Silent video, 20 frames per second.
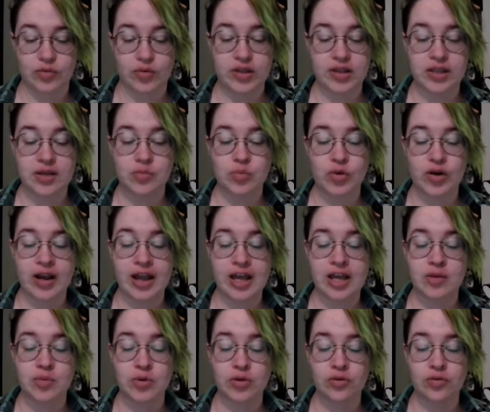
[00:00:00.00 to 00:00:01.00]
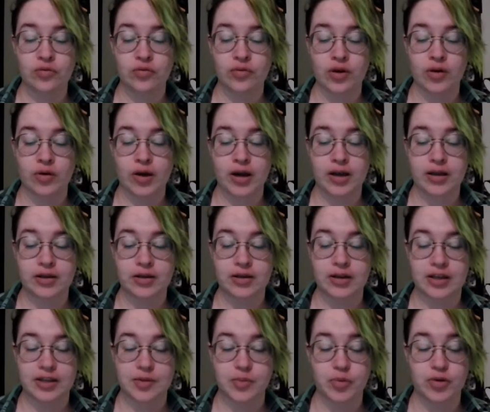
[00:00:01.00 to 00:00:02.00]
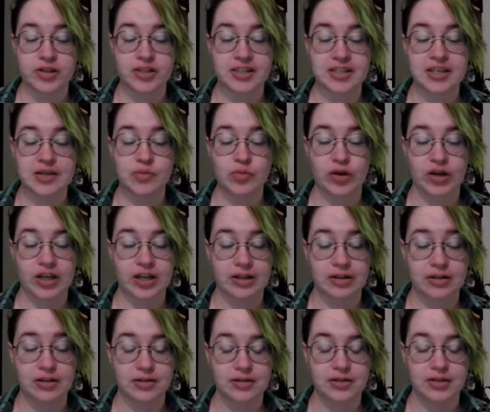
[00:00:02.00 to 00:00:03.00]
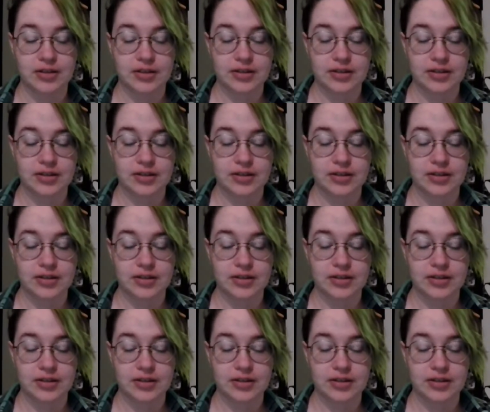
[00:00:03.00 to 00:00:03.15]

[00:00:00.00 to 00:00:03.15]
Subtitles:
With him were Eomer of Rohan and the Prince Imrahil,